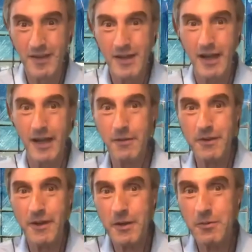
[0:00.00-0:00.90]
I have another
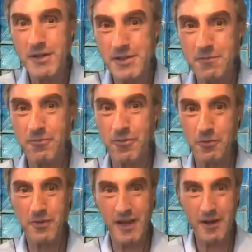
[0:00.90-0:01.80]
question from
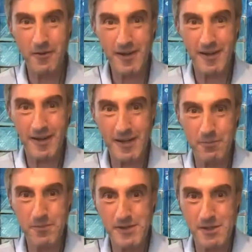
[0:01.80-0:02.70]
Erika
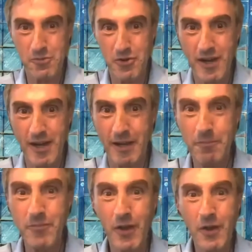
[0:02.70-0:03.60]
Camisa Morale.
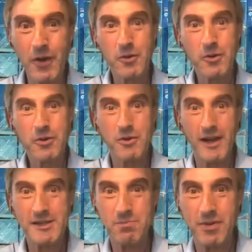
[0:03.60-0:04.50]
Could you
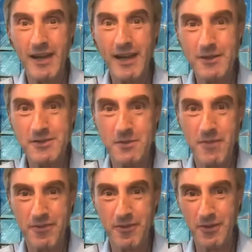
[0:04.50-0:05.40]
explain us the
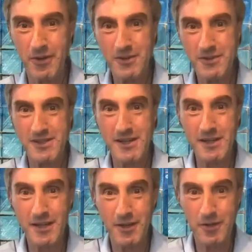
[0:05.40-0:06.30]
methodology
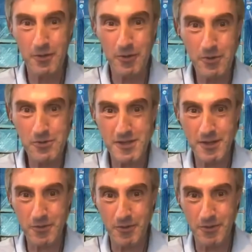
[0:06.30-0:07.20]
you used in
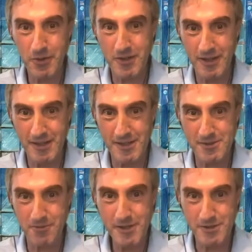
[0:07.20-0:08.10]
conducting this
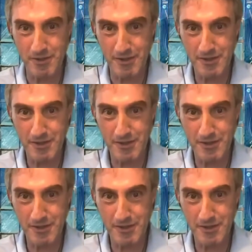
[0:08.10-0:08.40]
research?